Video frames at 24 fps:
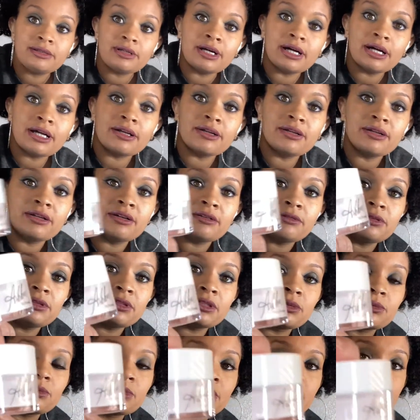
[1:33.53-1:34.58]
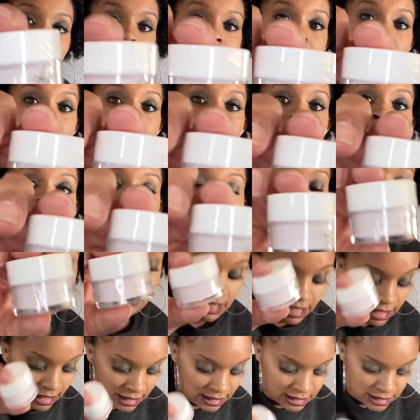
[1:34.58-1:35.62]
I don't know if you could really tell. You
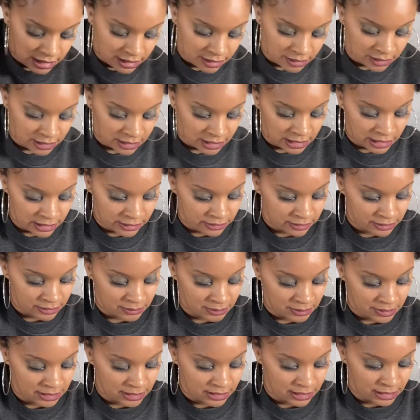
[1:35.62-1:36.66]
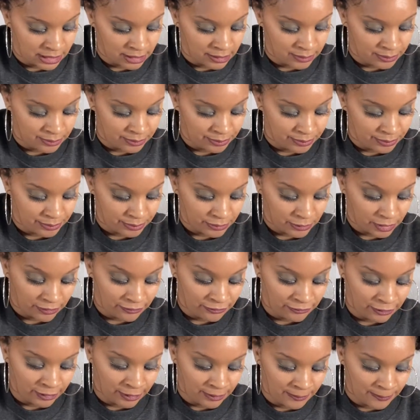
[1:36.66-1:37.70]
can't tell the color
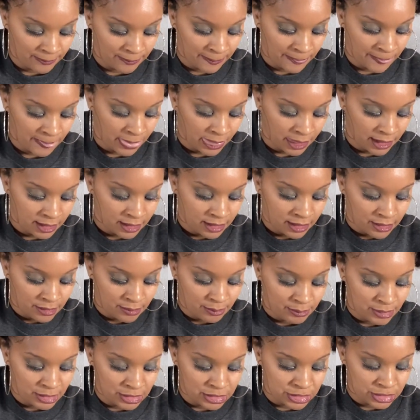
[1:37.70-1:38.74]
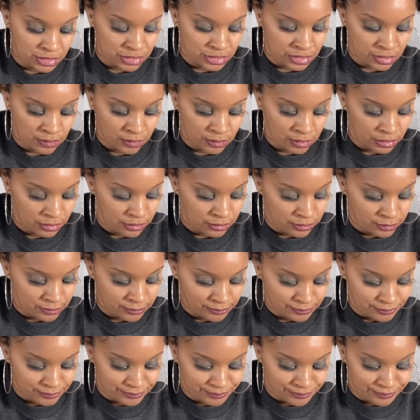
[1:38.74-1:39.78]
from me just showing you
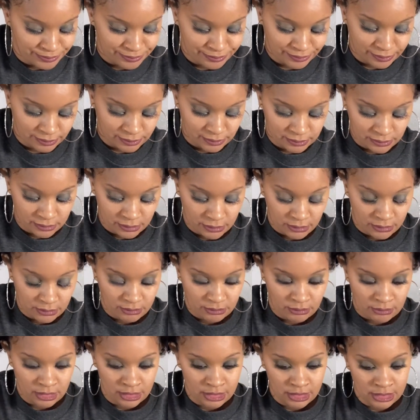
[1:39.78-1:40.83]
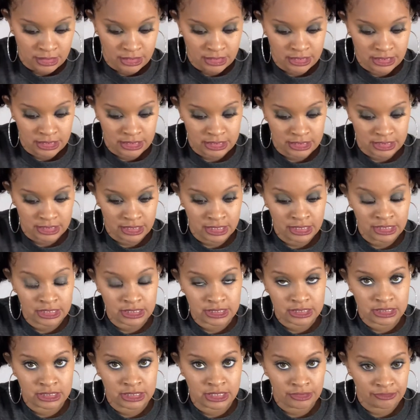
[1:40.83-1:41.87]
because it
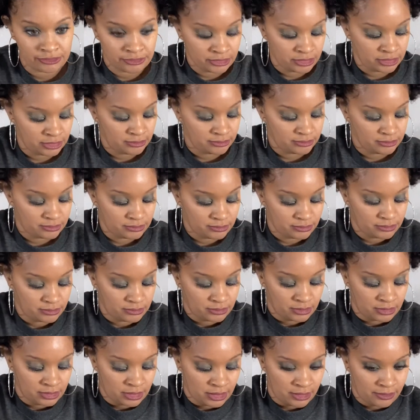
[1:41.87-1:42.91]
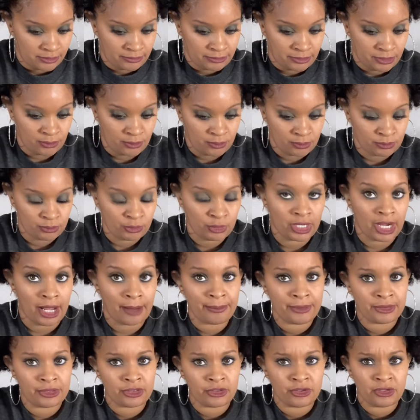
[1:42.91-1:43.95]
looks different from when I
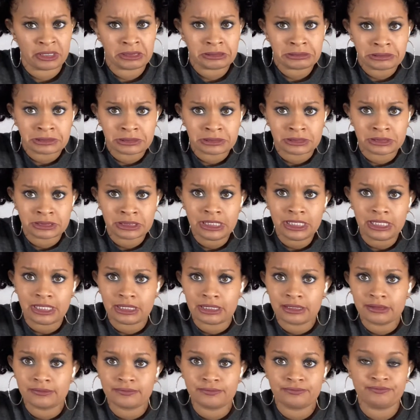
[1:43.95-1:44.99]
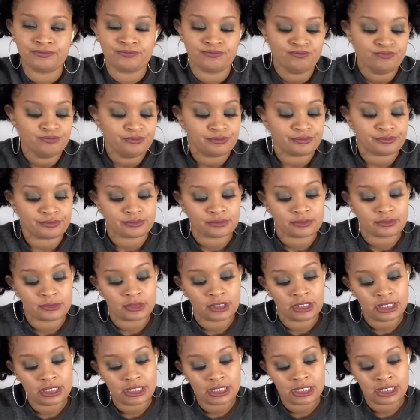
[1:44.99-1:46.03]
put it on. Ooh.
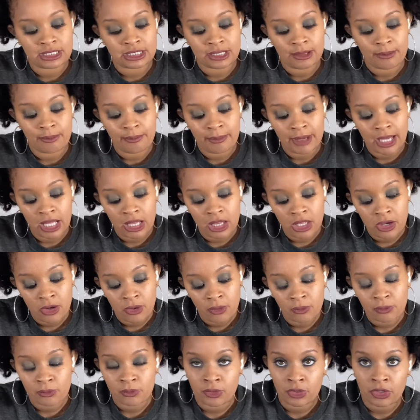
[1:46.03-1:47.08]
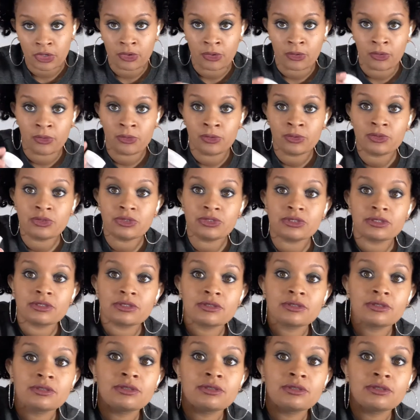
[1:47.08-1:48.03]
This is a mellow rose.